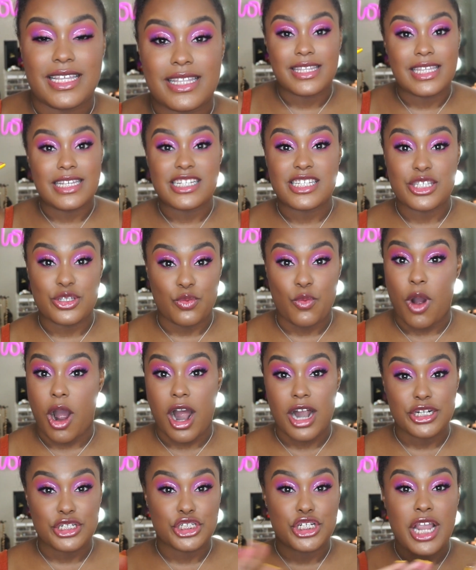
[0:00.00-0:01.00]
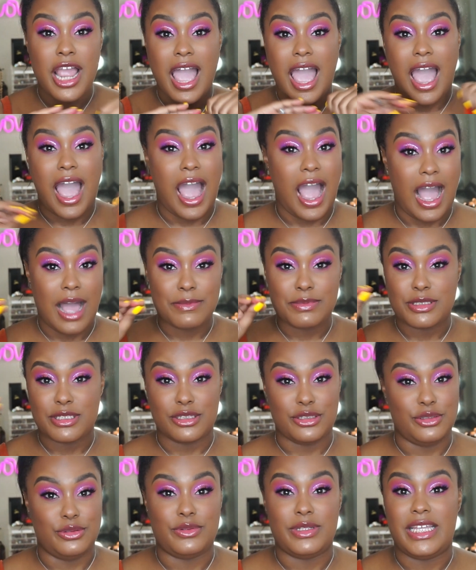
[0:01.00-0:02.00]
Like they swatch
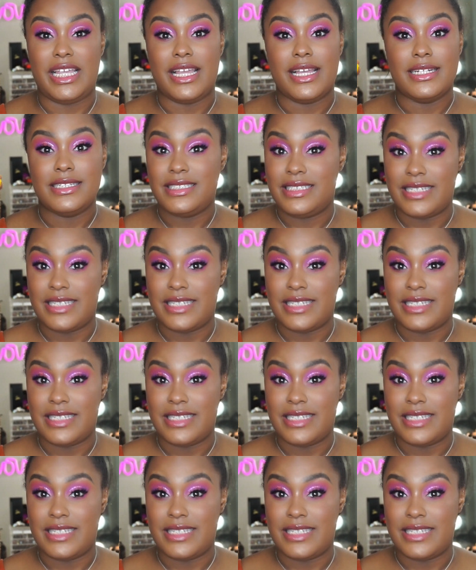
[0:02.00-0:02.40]
absolutely